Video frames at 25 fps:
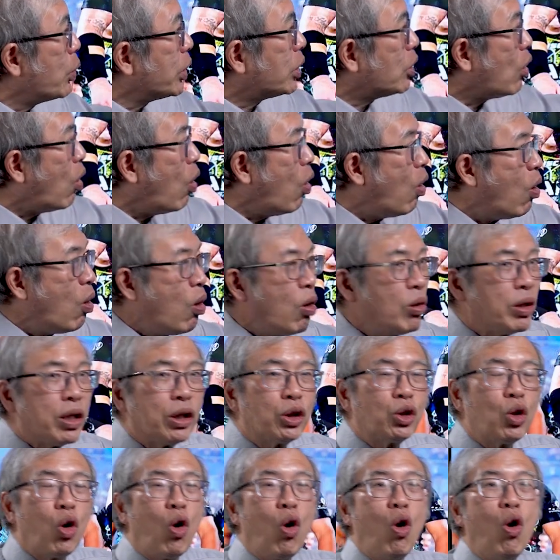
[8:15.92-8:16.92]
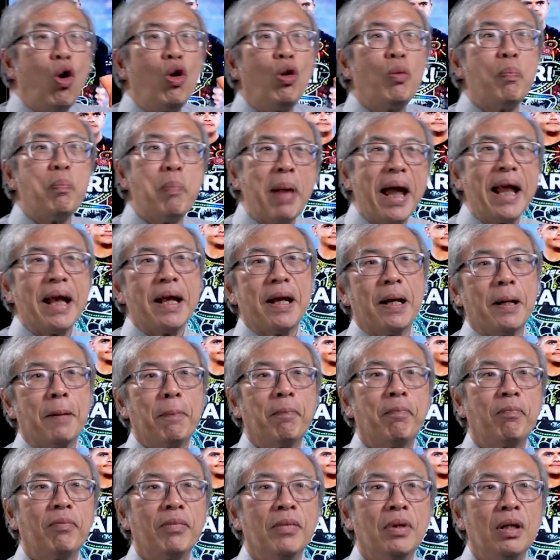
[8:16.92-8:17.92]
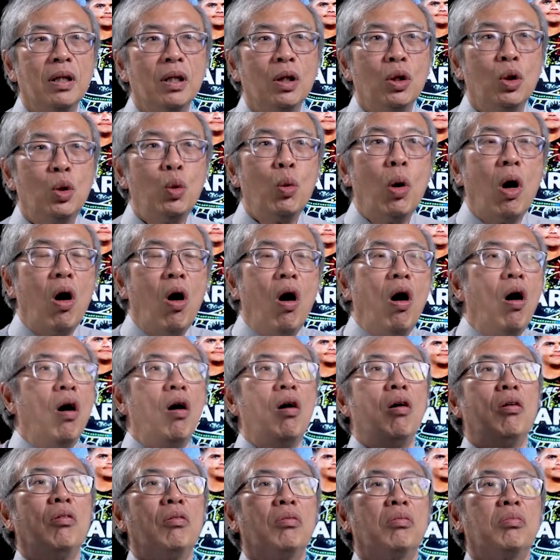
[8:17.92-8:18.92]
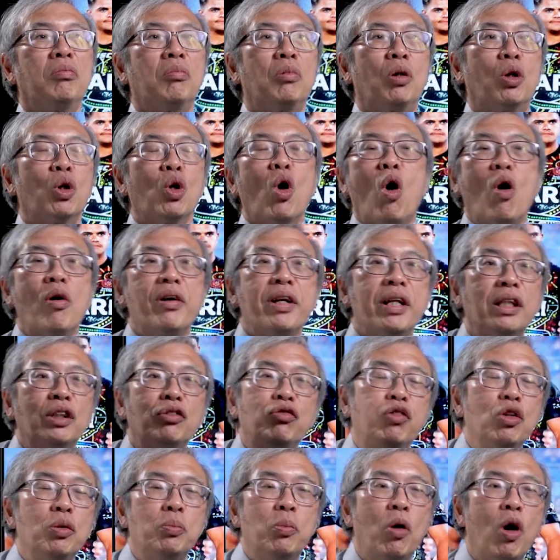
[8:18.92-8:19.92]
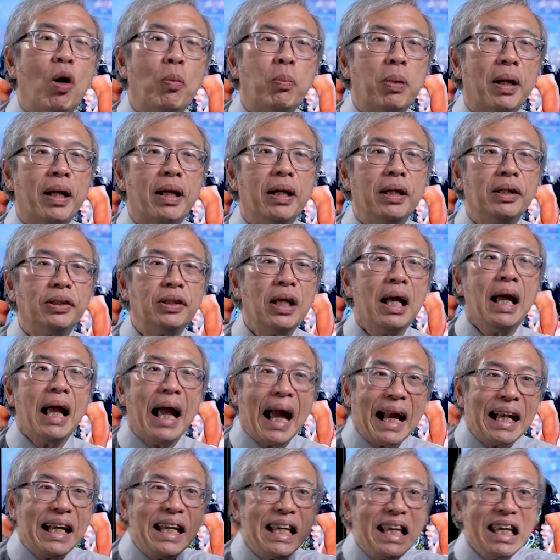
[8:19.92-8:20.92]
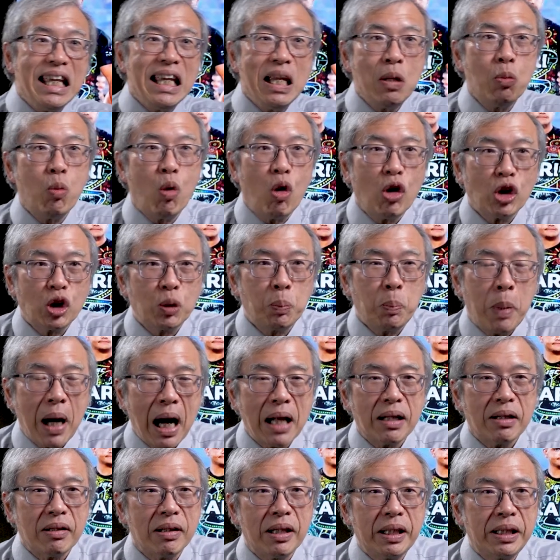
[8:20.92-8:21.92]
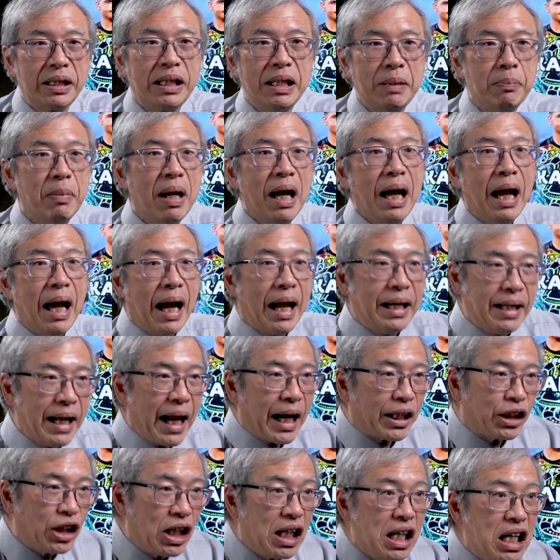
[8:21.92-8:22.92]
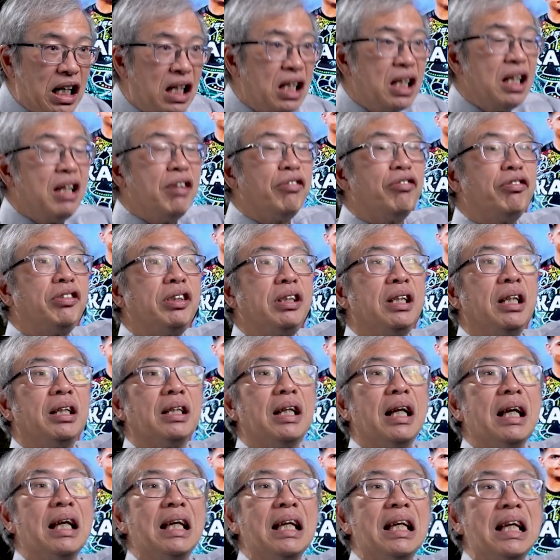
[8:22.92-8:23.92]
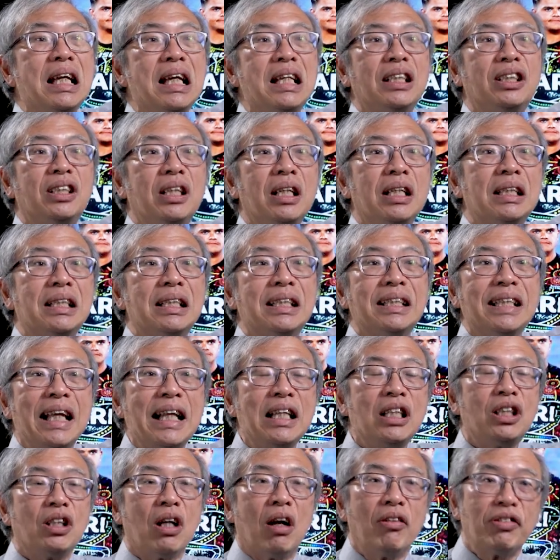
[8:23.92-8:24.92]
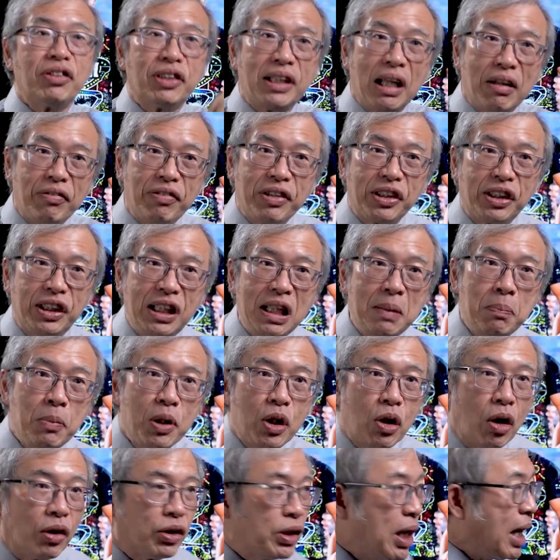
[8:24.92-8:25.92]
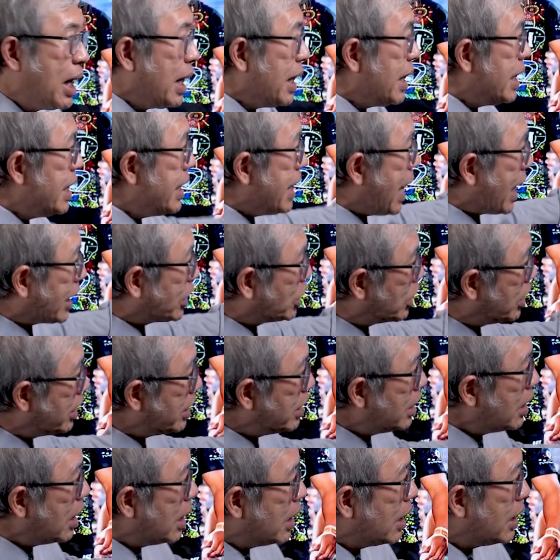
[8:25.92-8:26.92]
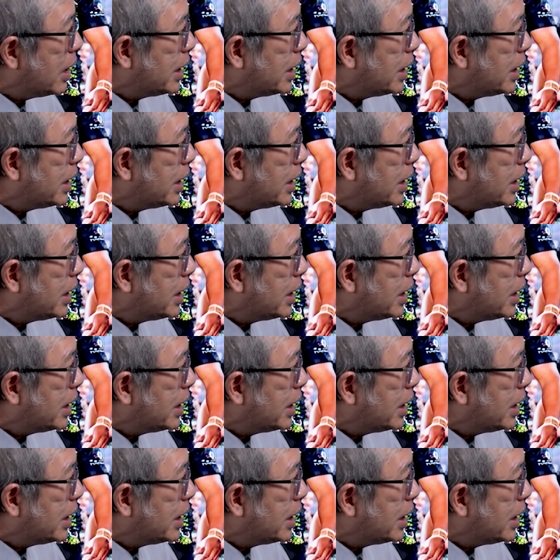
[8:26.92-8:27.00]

with all the tall men who were all glorious football players, and he was part of the team. And that actually lifted his sense of self esteem because he actually